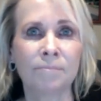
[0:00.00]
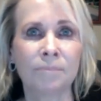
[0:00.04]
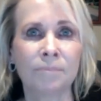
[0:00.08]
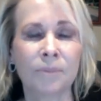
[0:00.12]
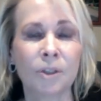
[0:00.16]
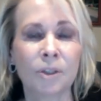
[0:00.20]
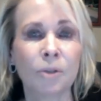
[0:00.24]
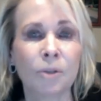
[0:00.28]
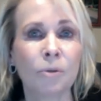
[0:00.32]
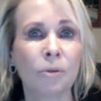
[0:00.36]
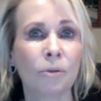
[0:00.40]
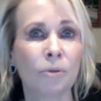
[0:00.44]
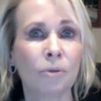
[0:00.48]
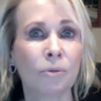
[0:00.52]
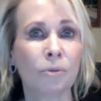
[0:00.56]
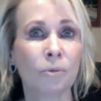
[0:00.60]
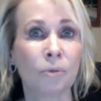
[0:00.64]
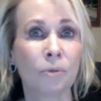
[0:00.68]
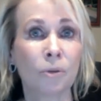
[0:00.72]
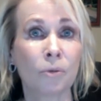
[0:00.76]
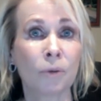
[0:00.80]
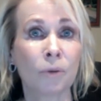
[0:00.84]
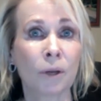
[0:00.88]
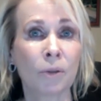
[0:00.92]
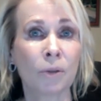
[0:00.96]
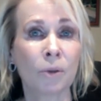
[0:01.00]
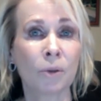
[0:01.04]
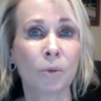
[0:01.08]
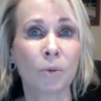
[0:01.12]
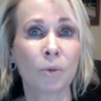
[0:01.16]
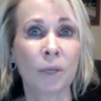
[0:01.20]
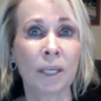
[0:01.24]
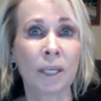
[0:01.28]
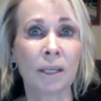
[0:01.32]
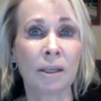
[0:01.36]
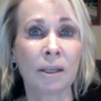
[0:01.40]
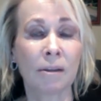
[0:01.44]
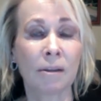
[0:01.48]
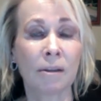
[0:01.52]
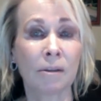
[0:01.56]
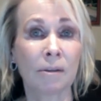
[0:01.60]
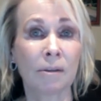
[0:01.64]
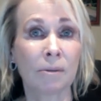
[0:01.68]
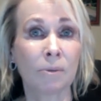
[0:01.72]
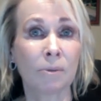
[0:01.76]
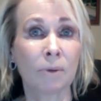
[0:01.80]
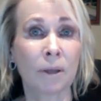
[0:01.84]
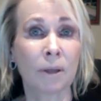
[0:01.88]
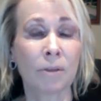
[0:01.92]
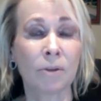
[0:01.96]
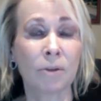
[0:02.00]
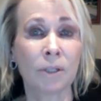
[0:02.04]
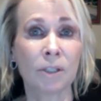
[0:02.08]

do throughout the week, whether